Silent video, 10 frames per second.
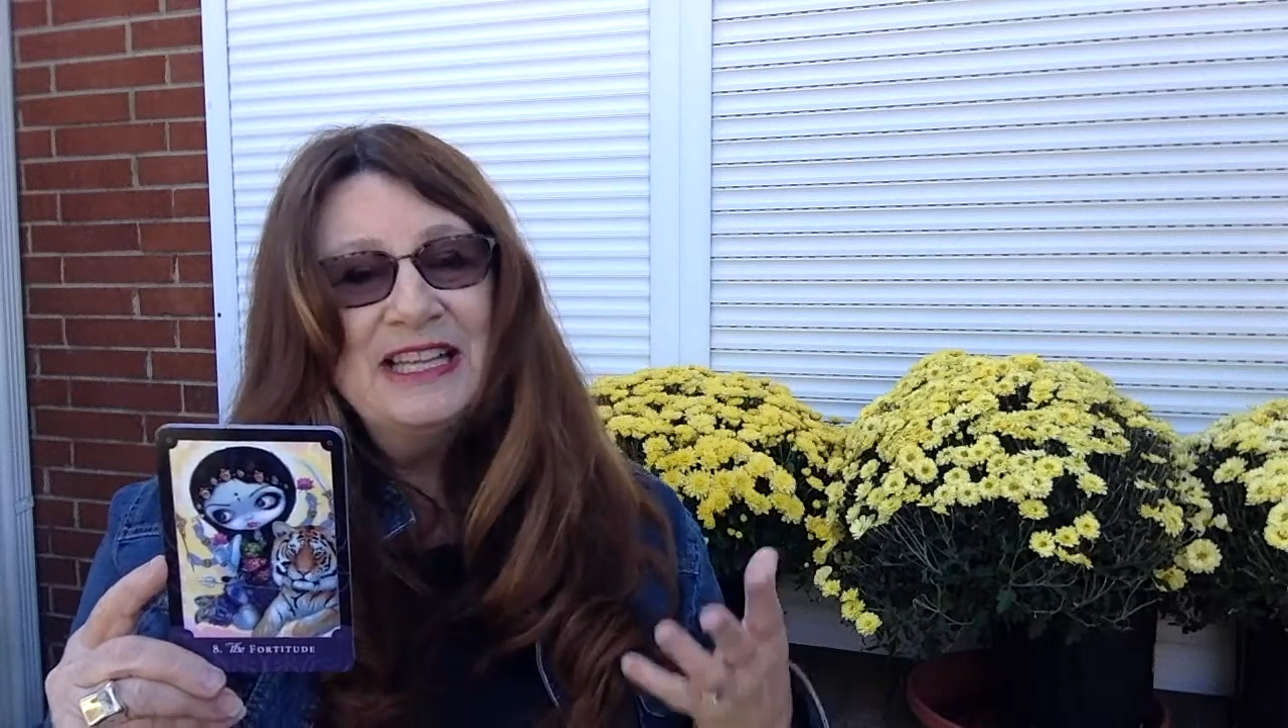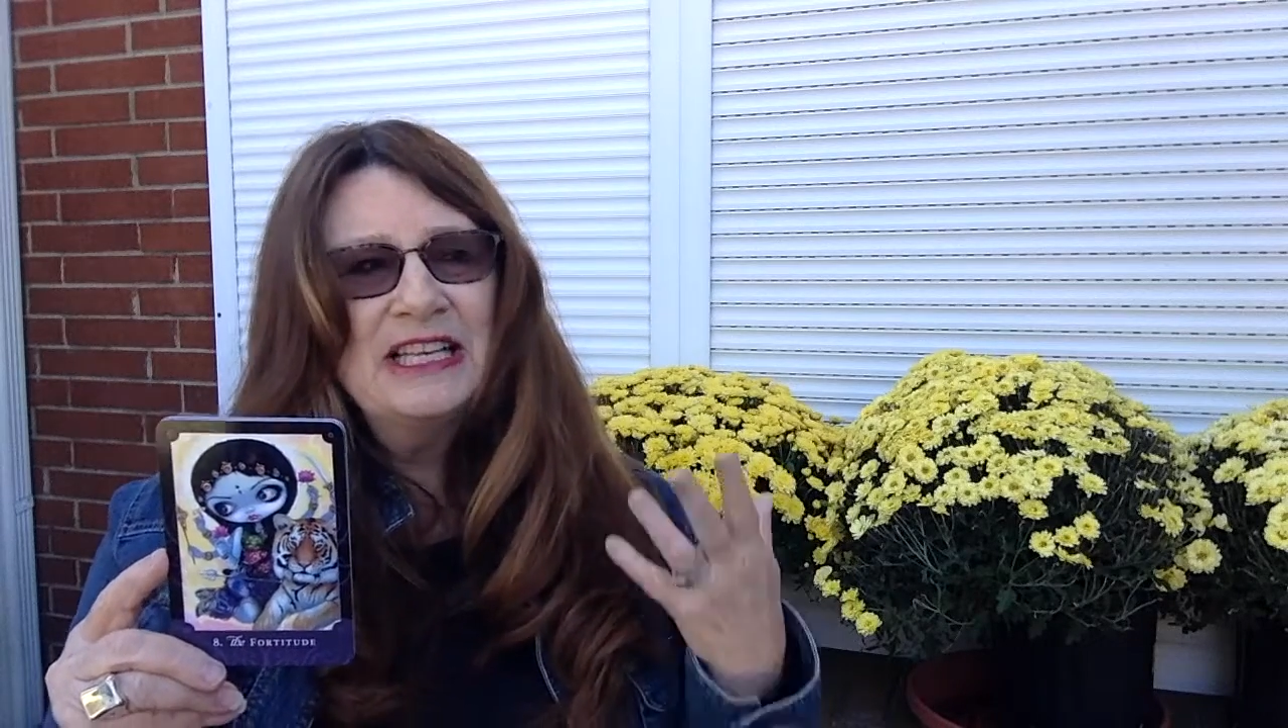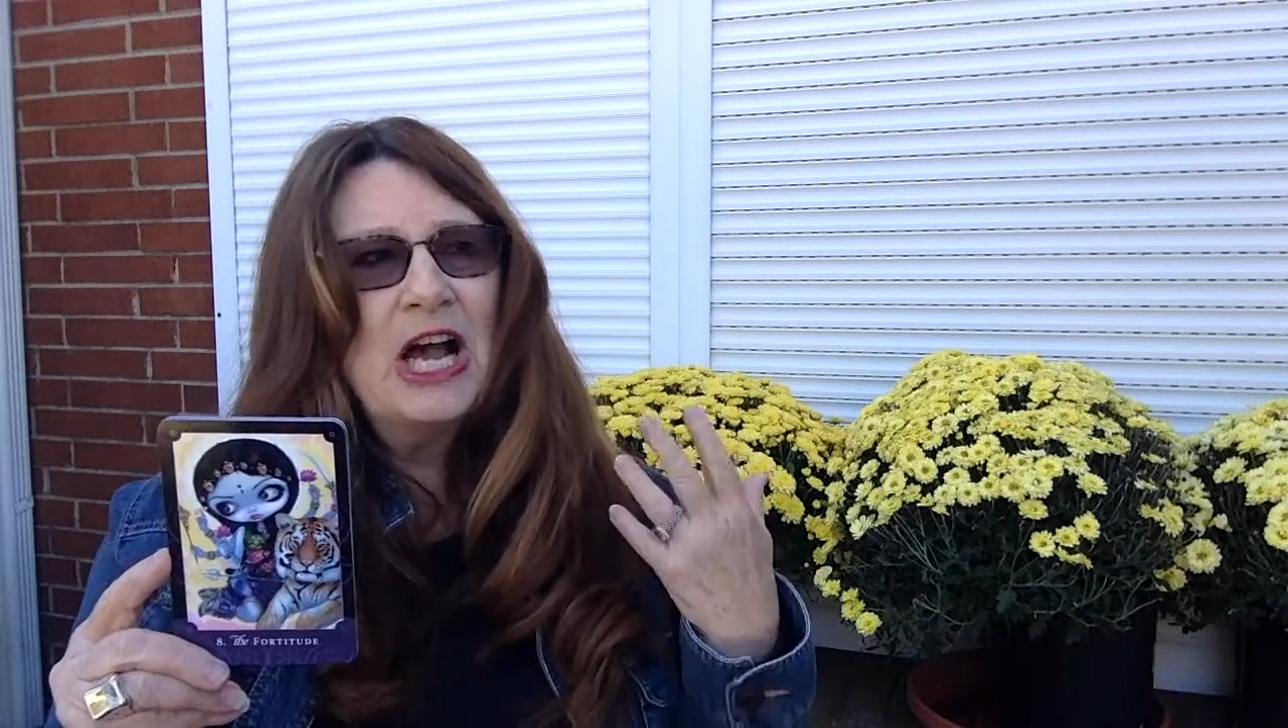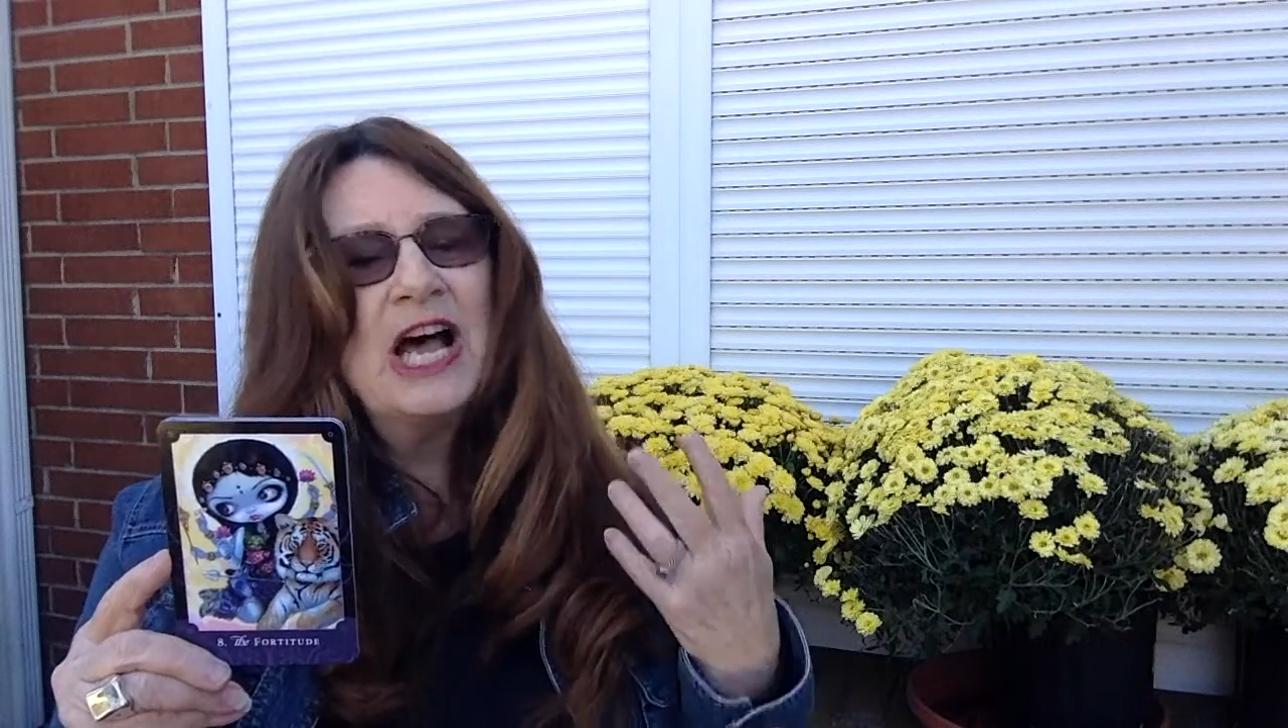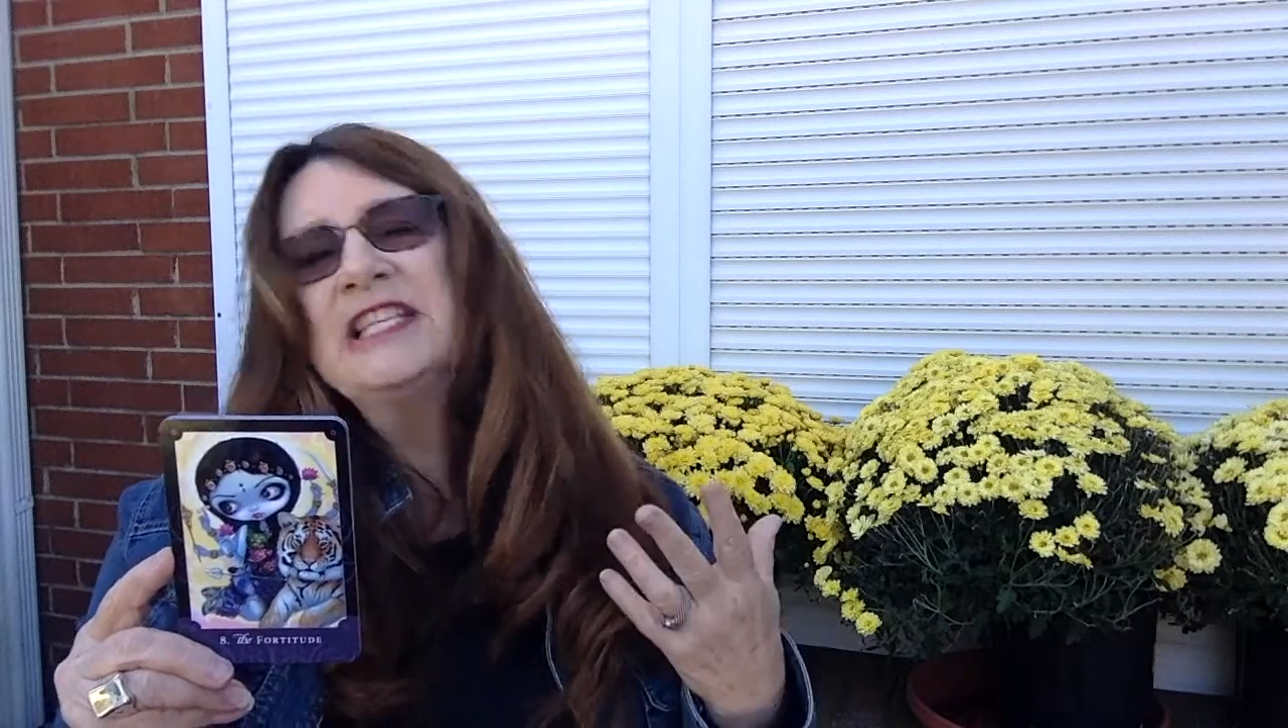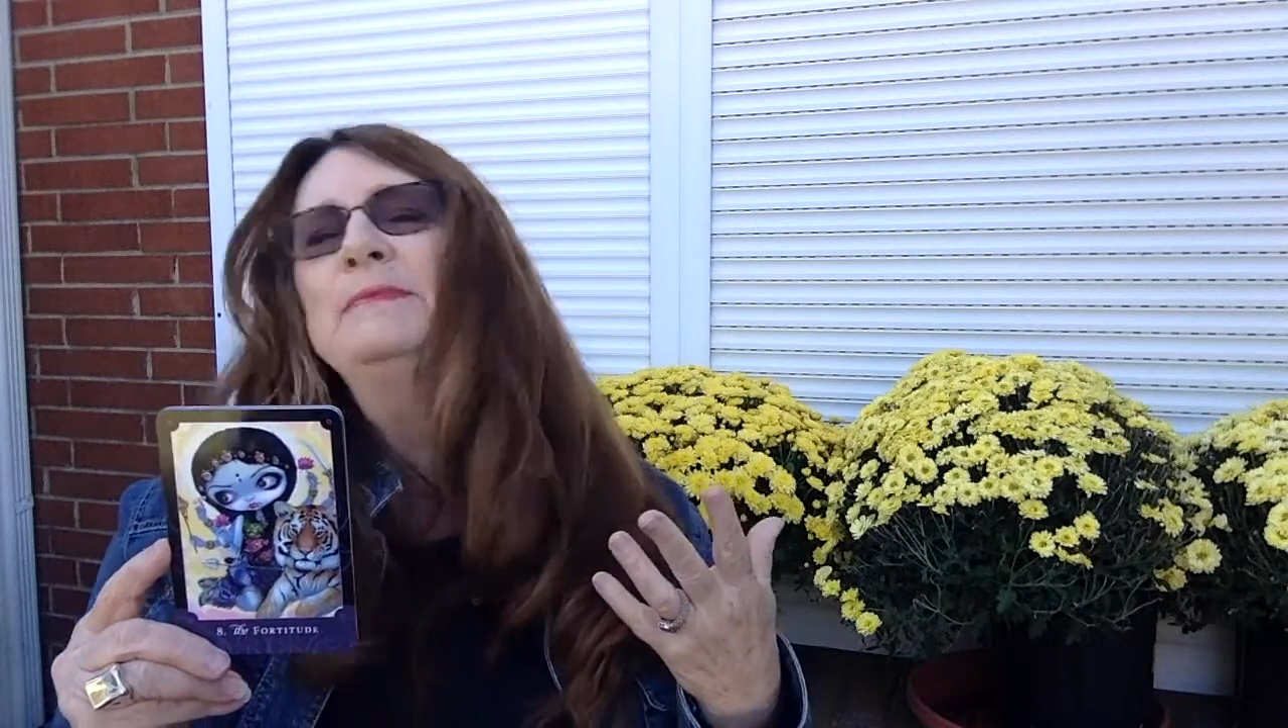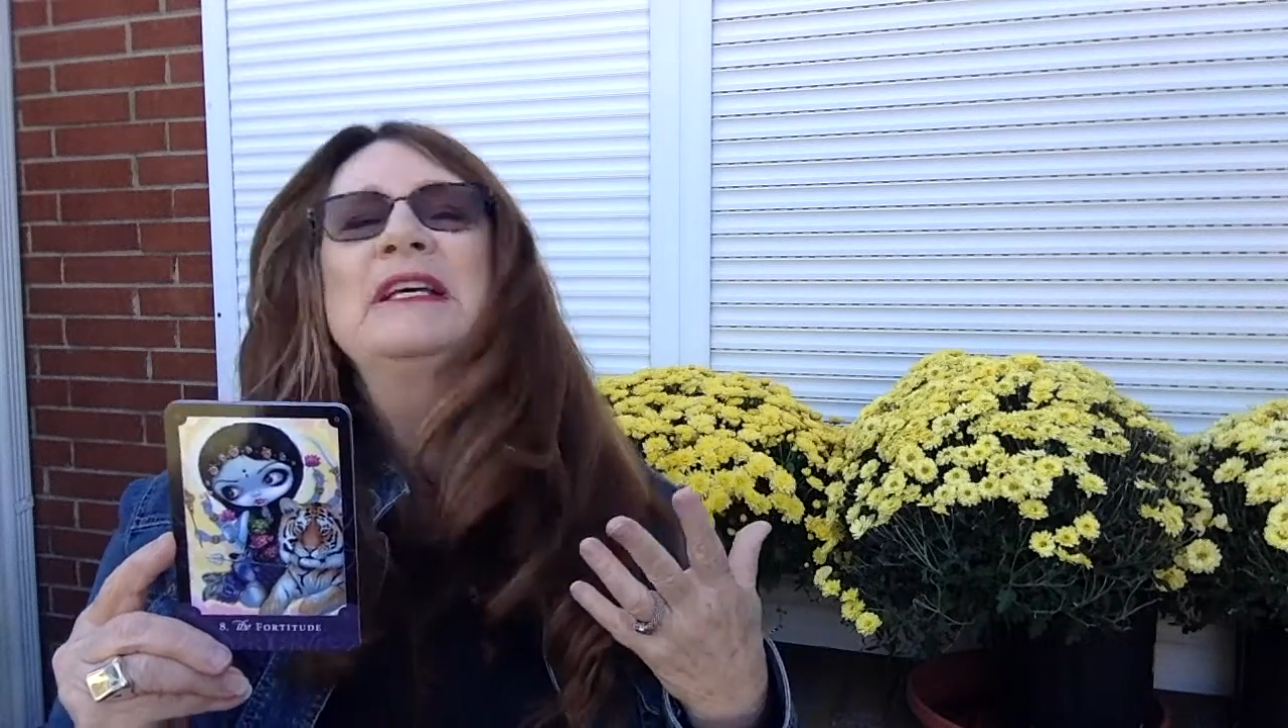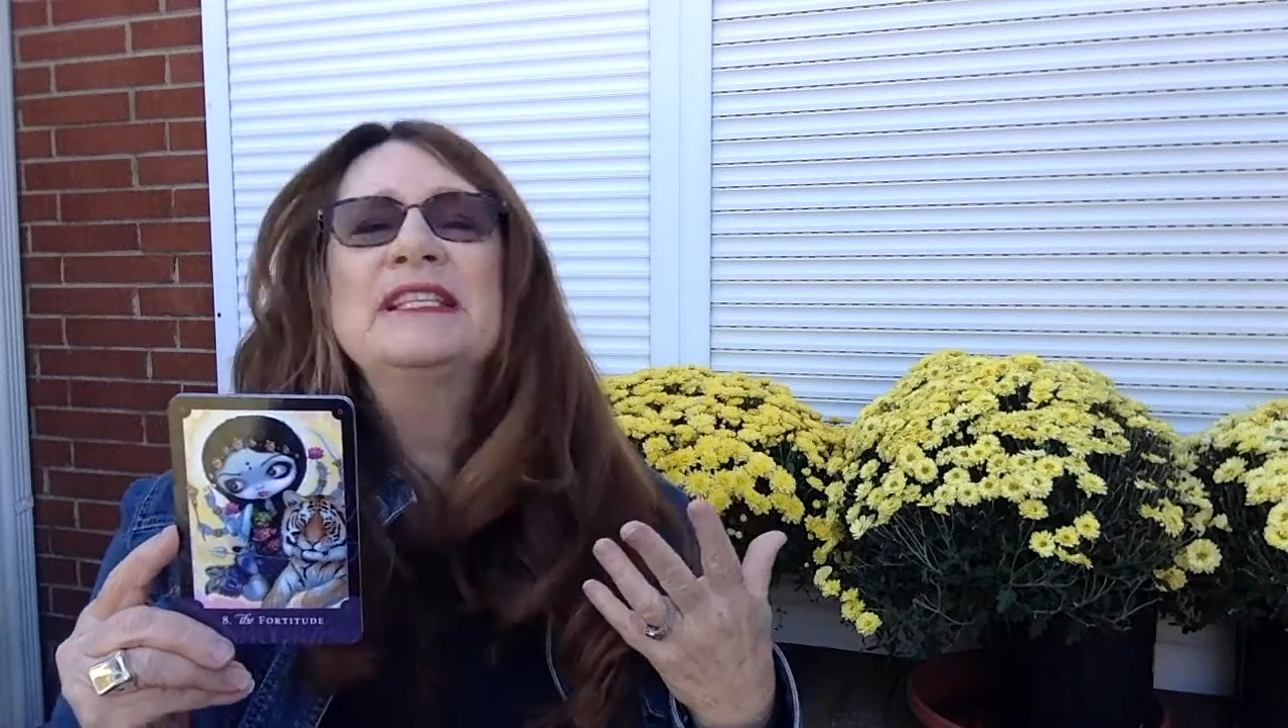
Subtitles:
the cosmic